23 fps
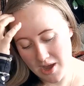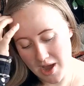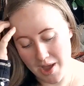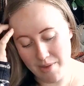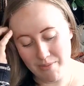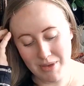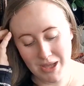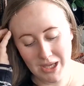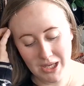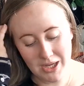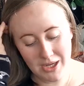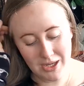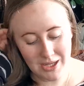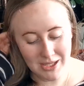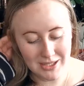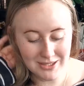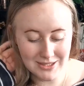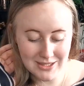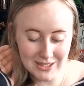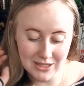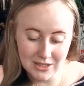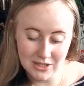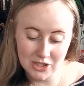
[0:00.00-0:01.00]
I made it
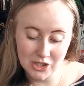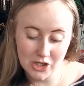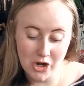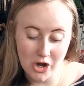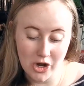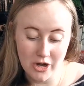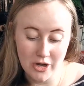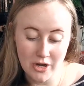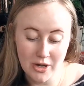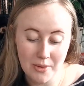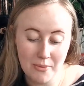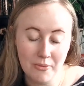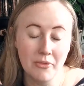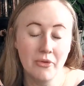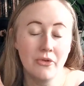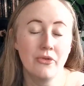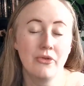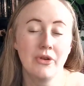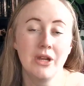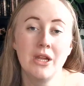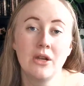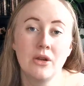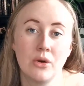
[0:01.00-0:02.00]
in Sandnes Garn
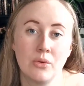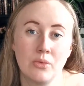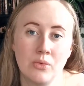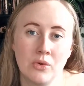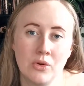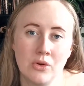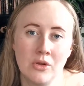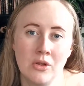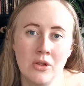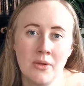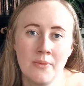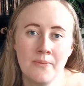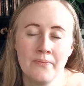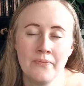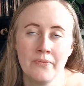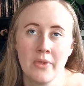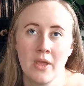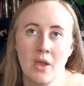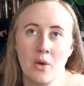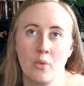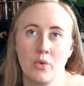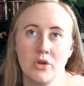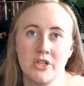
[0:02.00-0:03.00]
Merino wool,
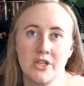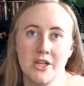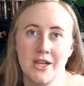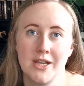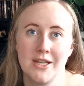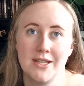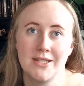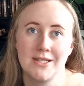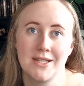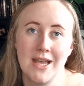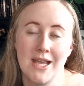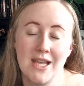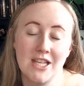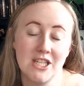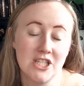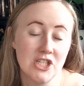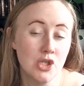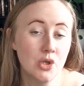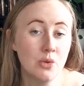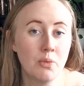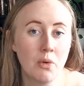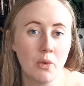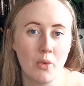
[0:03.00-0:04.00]
which is a
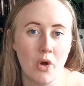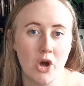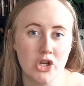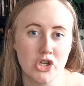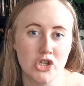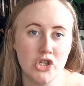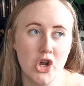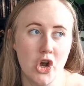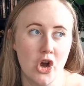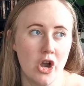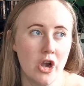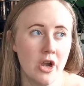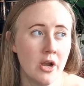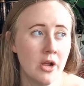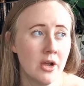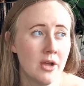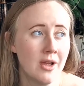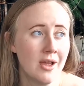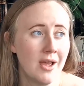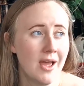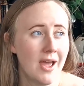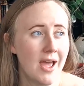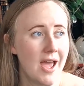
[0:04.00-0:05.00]
superwash yarn,
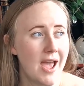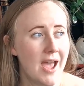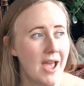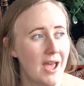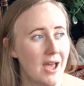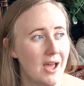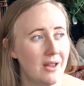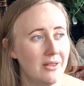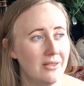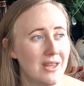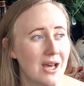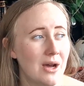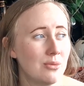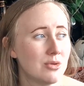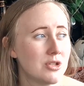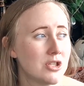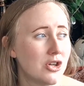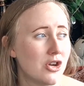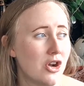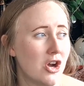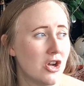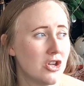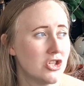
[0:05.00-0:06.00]
and that was
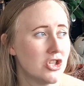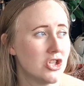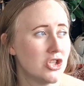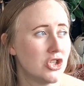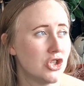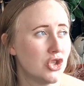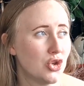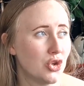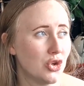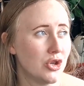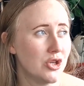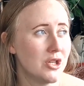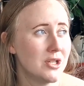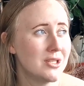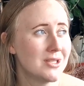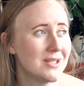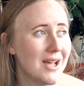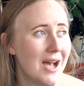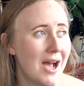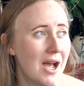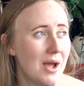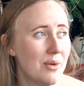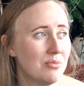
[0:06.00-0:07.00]
a conscious choice.
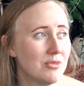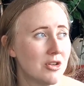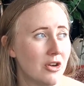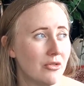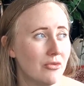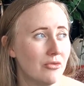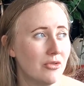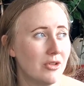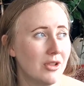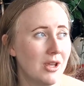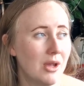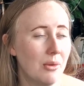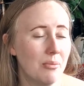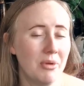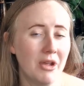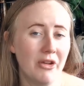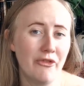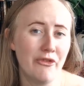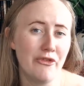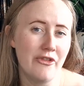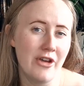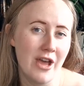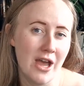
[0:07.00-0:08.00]
I'm not really a
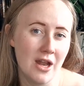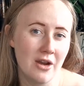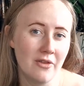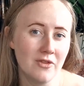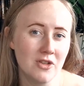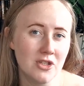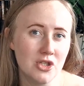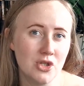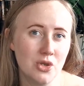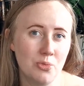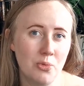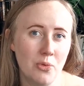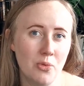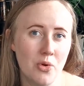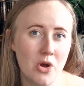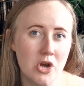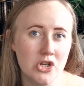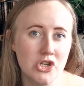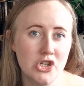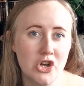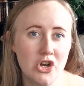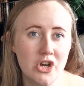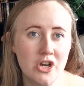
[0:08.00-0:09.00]
big fan of the
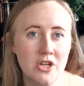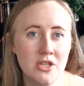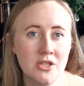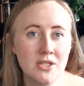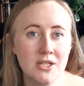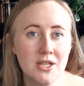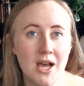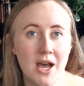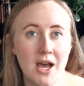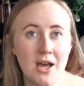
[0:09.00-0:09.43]
superwash yarns.